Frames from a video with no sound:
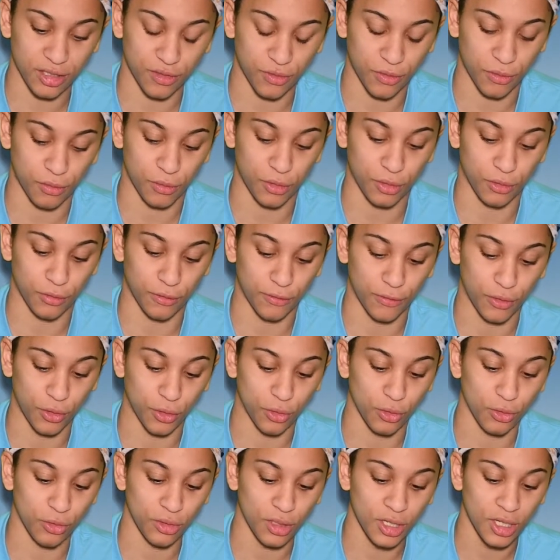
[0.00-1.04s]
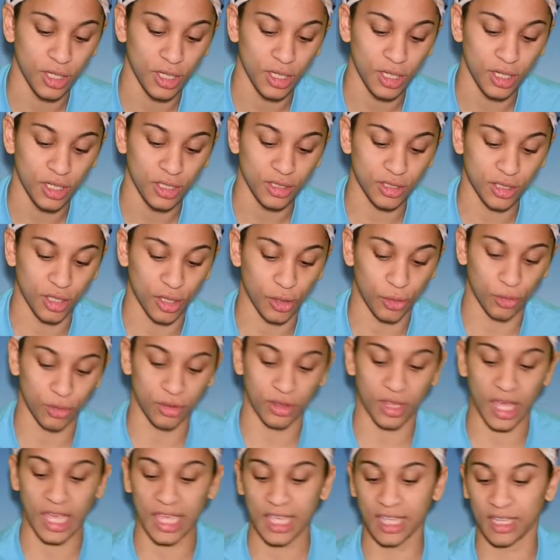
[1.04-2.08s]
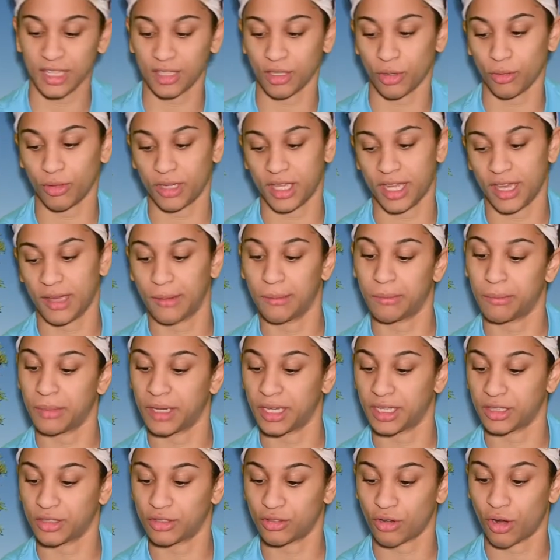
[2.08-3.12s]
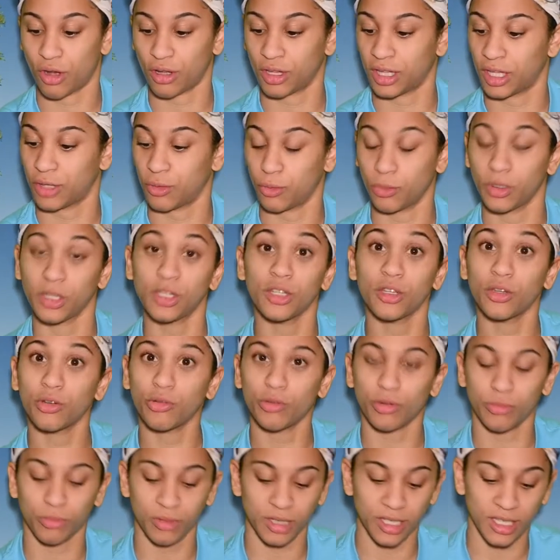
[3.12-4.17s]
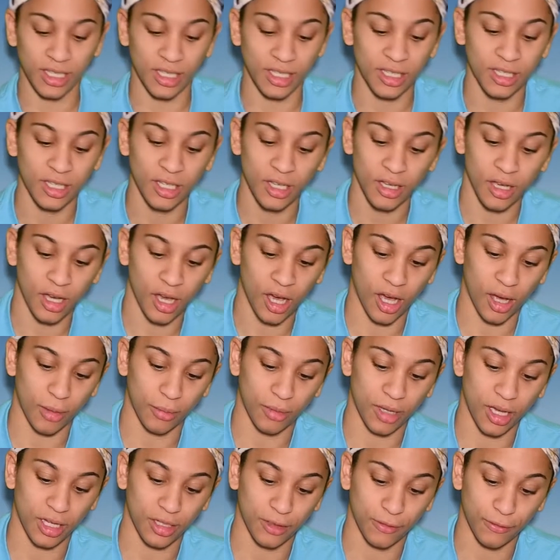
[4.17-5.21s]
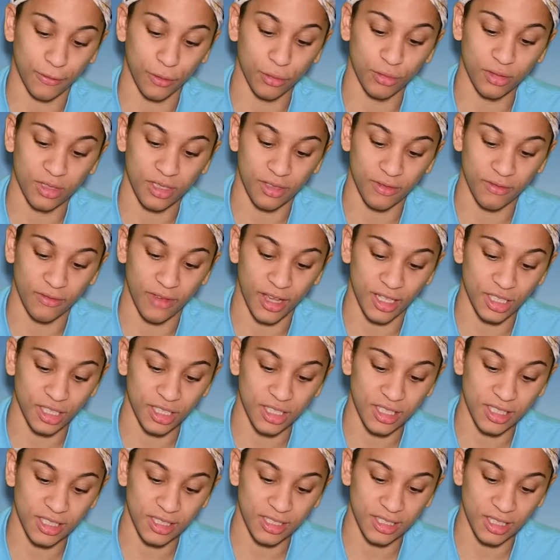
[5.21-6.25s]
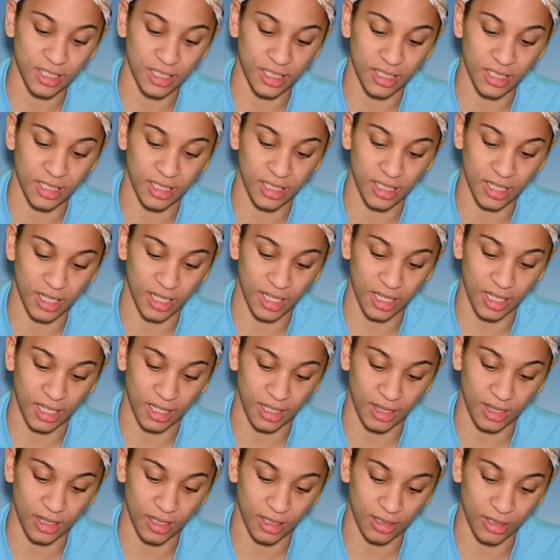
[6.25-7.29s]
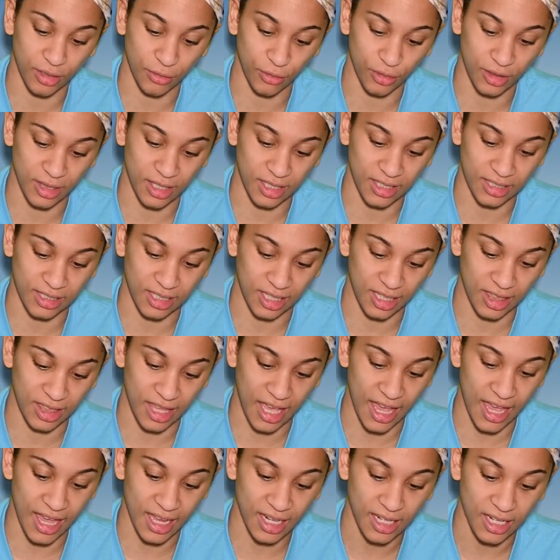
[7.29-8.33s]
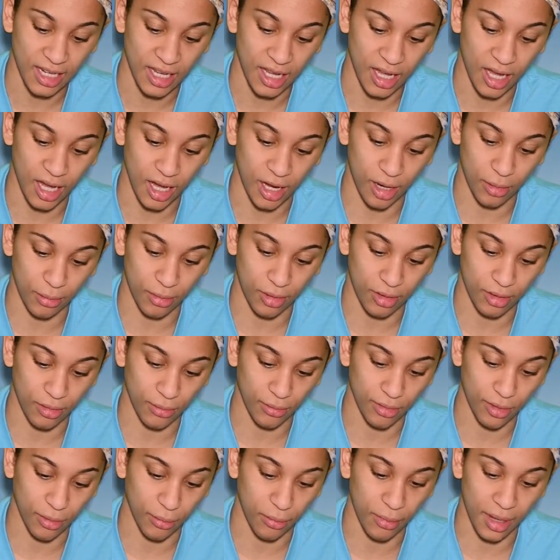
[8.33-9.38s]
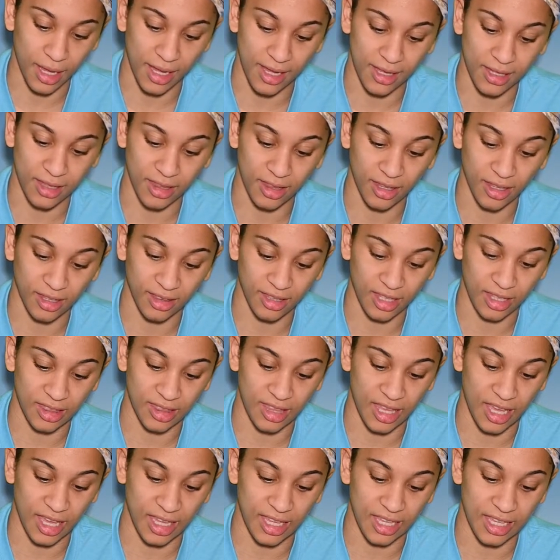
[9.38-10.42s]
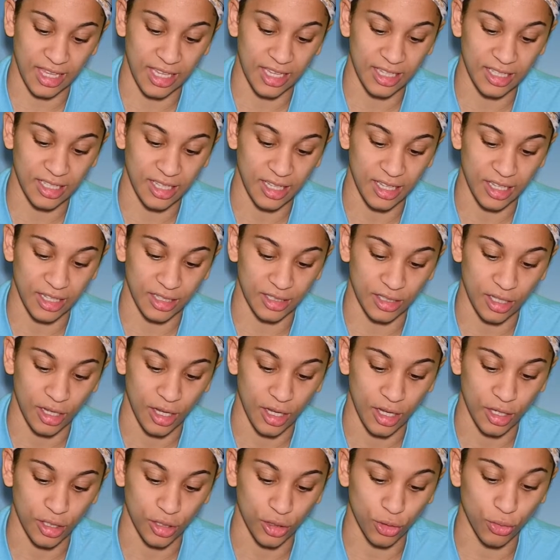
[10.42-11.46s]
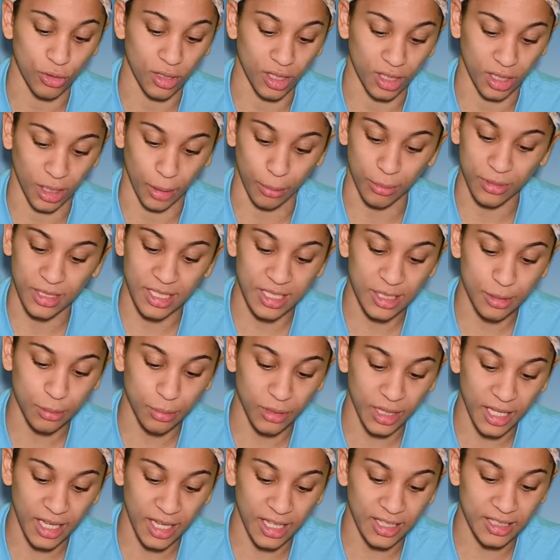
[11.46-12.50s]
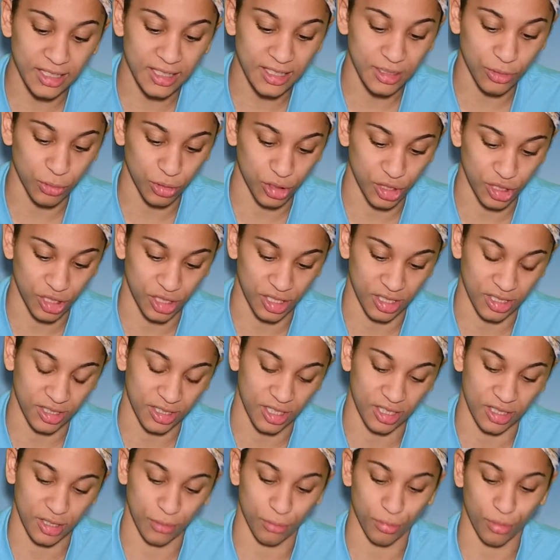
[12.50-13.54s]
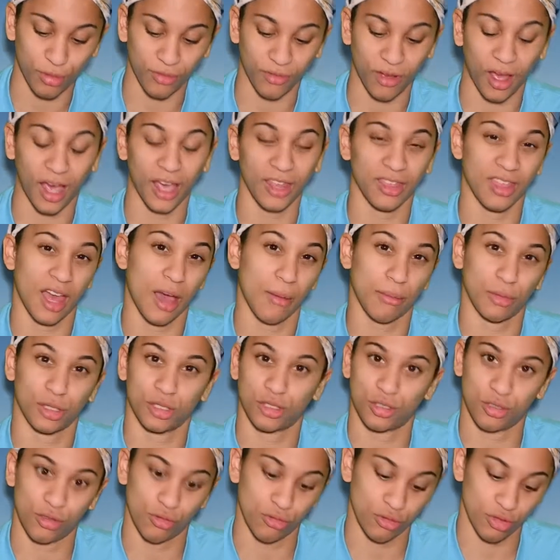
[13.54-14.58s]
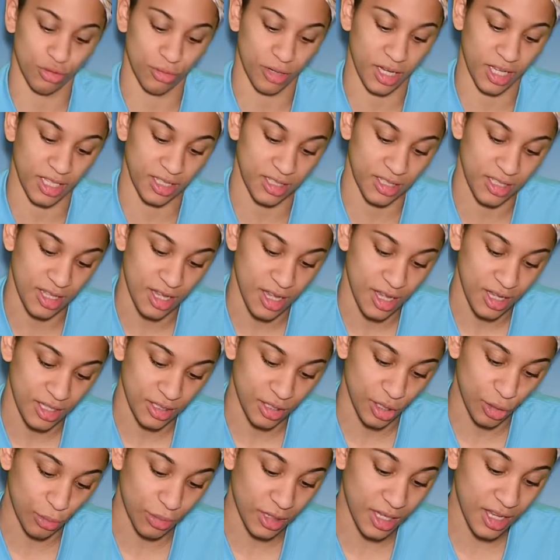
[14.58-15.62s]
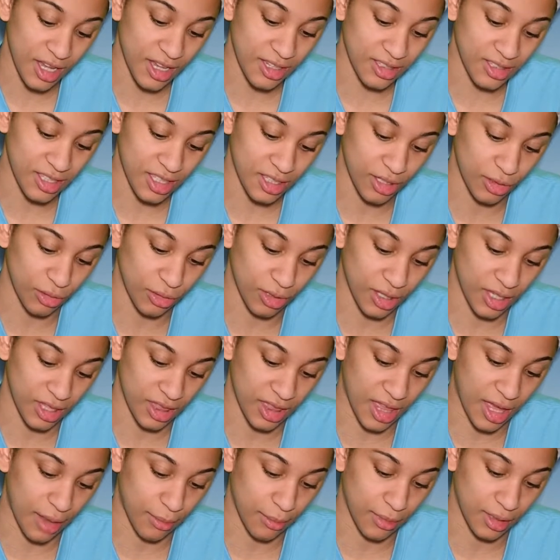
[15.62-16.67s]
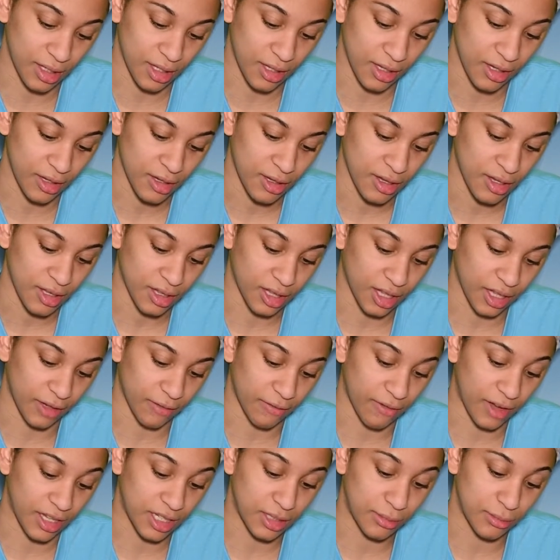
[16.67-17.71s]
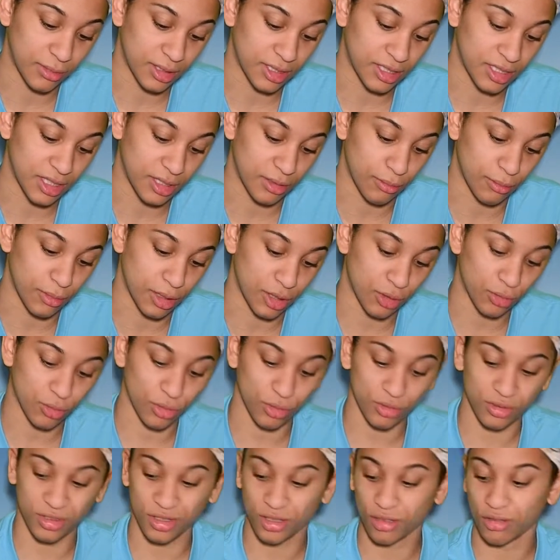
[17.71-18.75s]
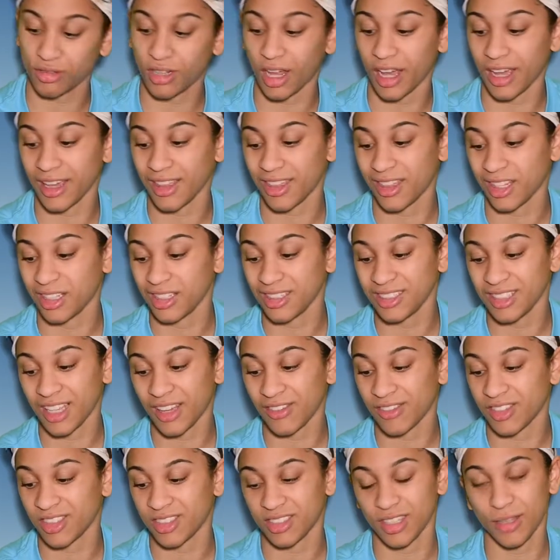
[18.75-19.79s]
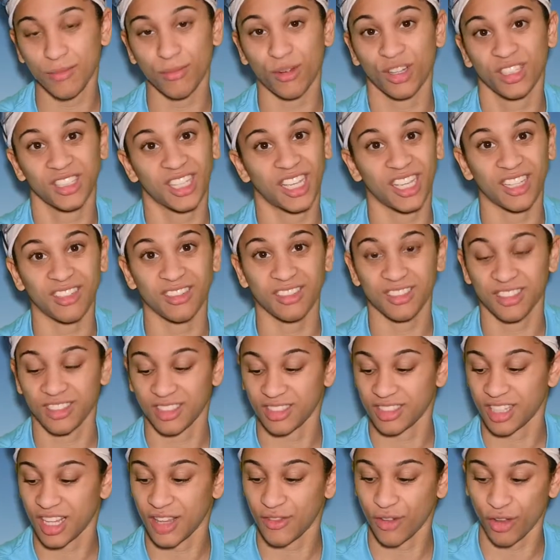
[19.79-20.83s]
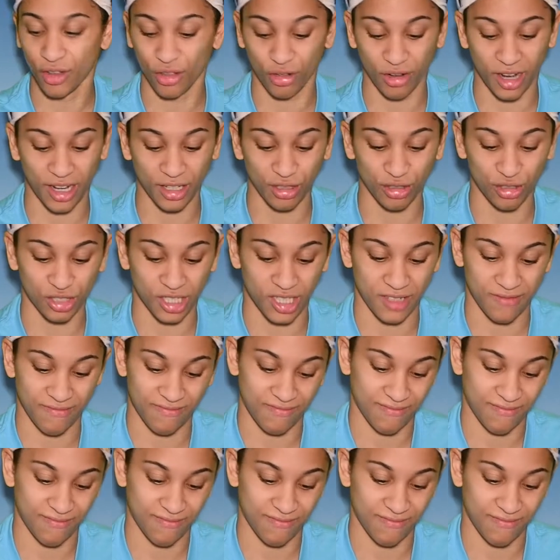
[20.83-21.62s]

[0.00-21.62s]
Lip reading: from their food, so they don't get big and strong like we do when we eat kind of fruits and veggies and different things like that. The main thing that they eat is eucalyptus plants, which just doesn't provide that much nutrients. So because they don't get that many like vitamins and minerals in their diet, they just have to sleep all day to save all their energy.